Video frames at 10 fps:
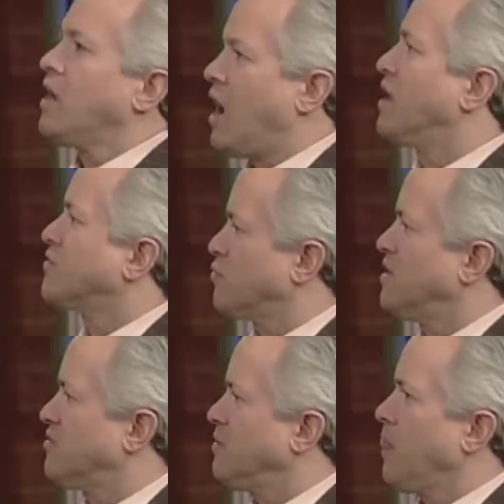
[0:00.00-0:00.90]
weird. honest
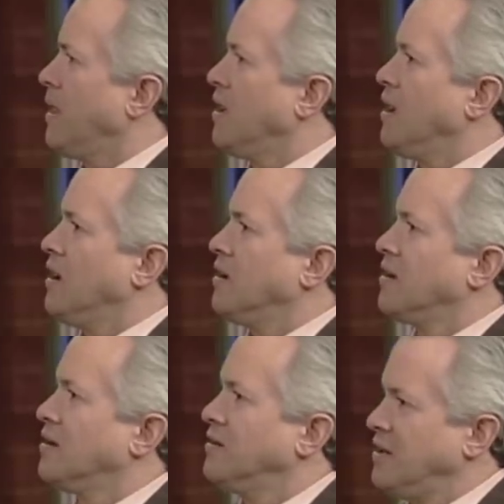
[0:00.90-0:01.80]
reason
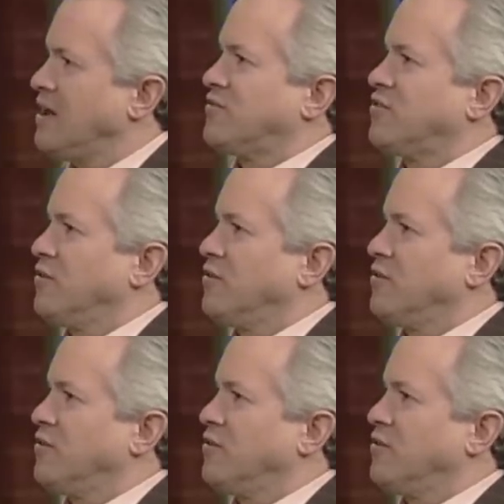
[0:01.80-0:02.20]
honesty. Yes,